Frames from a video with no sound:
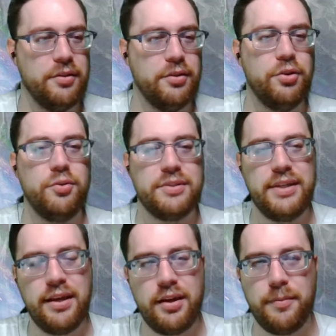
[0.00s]
new
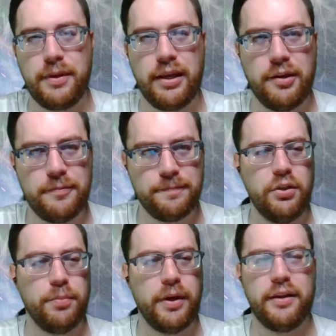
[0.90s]
set coming out,
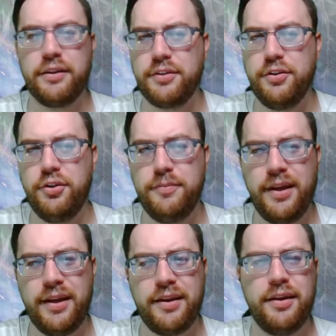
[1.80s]
you'll buy this theme
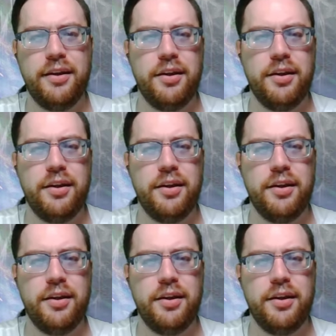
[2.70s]
deck.